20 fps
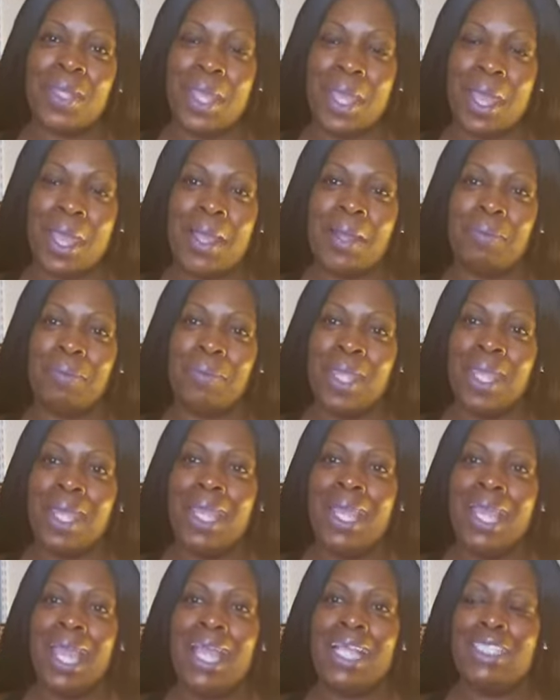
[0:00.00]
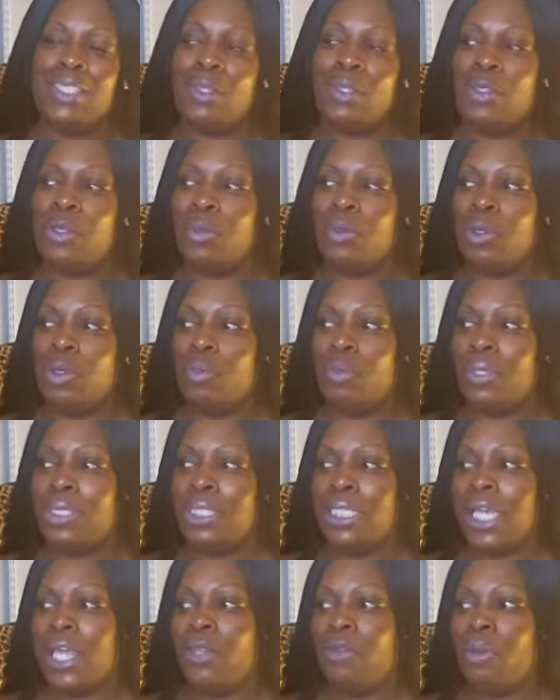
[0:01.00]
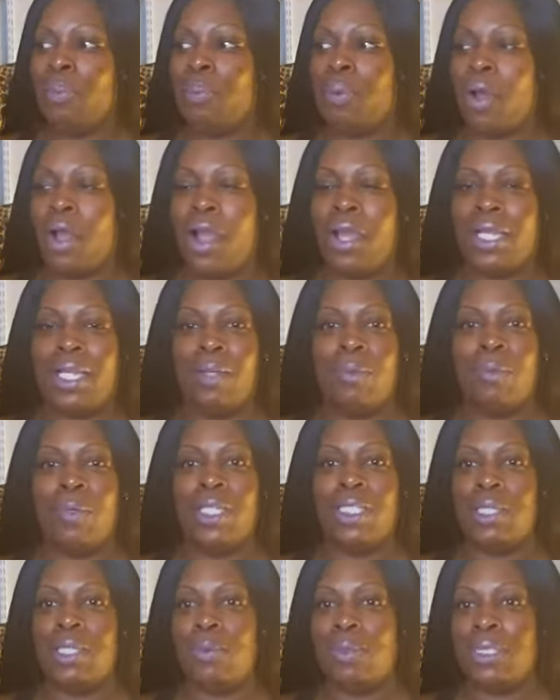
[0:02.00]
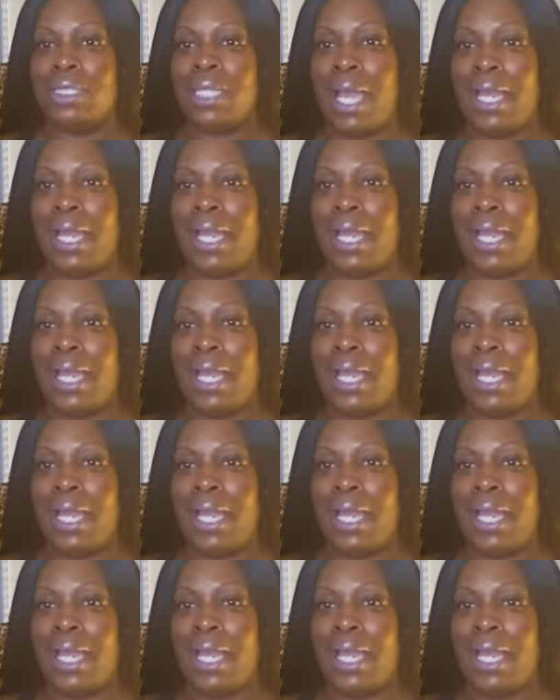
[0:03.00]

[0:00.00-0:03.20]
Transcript: Yeah. And so you put together a party, which he was